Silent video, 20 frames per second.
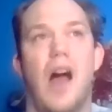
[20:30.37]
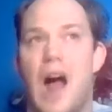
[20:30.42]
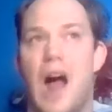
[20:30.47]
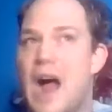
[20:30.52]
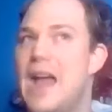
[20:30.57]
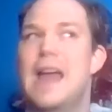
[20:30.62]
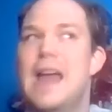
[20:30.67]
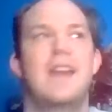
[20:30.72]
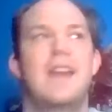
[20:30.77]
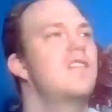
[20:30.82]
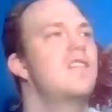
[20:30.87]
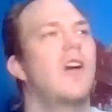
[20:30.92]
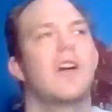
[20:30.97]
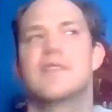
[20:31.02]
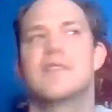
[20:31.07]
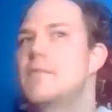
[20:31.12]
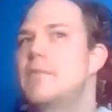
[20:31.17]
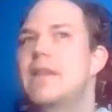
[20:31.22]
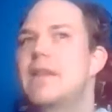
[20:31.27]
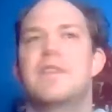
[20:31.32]
I hated her
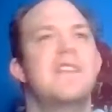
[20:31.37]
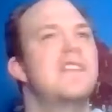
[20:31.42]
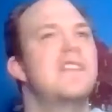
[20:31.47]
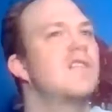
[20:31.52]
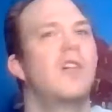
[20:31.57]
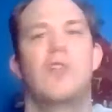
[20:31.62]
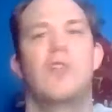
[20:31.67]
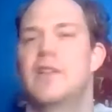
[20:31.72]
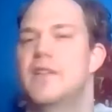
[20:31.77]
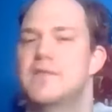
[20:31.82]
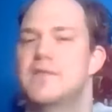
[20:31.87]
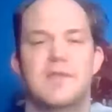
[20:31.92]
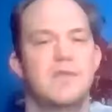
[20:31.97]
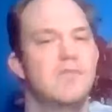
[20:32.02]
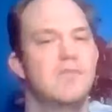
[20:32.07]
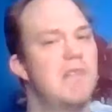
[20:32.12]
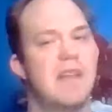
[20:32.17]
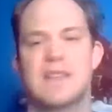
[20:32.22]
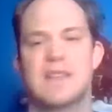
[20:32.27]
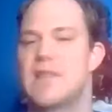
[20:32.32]
because I'm like, this girl
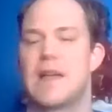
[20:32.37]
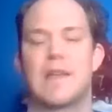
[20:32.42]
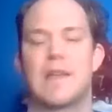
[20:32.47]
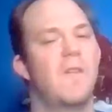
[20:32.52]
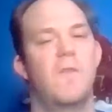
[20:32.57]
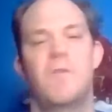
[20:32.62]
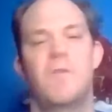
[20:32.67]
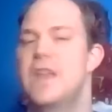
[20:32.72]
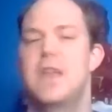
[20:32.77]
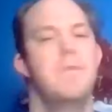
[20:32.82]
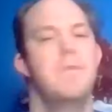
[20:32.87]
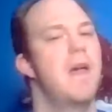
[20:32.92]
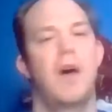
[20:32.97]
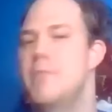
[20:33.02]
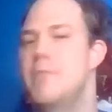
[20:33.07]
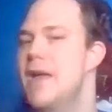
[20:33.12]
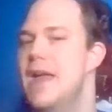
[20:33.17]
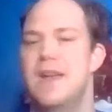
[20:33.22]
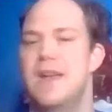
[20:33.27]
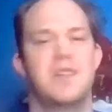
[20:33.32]
can, is like the
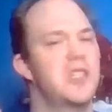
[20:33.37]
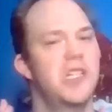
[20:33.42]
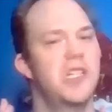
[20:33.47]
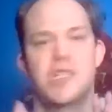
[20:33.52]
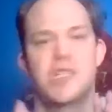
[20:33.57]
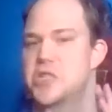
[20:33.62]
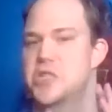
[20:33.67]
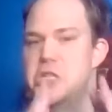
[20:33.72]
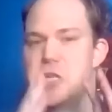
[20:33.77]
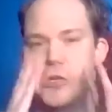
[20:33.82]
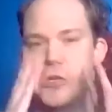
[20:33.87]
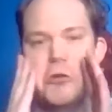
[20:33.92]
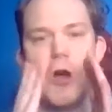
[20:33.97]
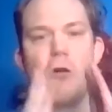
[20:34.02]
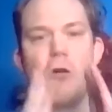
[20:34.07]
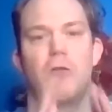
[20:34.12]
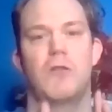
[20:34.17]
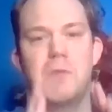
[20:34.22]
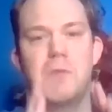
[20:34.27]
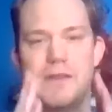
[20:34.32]
female me. She just, she
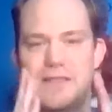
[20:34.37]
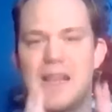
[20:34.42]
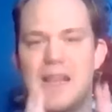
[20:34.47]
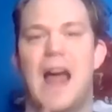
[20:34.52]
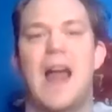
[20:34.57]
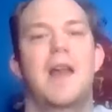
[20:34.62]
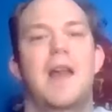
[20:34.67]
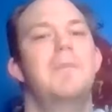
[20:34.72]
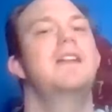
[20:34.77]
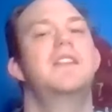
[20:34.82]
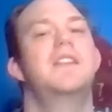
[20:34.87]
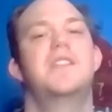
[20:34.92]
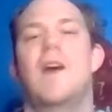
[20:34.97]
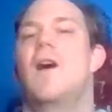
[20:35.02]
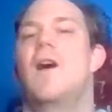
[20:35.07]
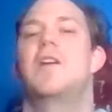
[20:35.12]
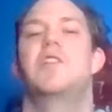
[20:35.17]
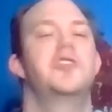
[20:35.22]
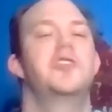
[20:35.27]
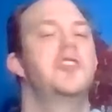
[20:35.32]
knows what's got to be
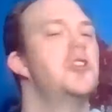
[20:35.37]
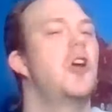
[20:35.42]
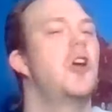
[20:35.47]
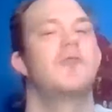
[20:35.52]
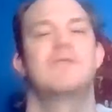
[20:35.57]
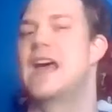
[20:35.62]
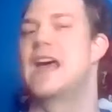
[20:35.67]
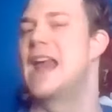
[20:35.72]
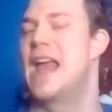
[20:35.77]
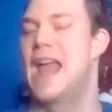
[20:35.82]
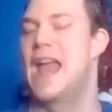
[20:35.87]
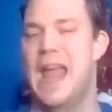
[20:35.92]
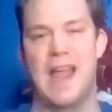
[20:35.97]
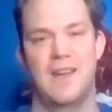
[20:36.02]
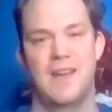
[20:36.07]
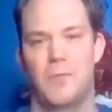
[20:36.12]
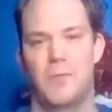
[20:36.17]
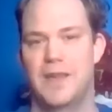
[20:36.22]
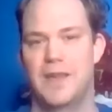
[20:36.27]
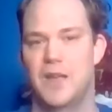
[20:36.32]
done. She knows how to
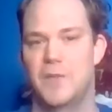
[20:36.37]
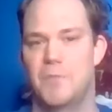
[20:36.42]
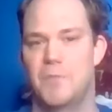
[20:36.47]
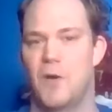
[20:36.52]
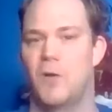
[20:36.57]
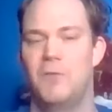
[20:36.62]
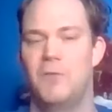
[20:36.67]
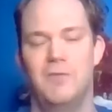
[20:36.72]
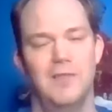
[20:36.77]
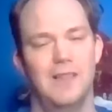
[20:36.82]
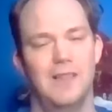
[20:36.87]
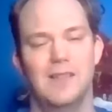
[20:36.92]
handle people.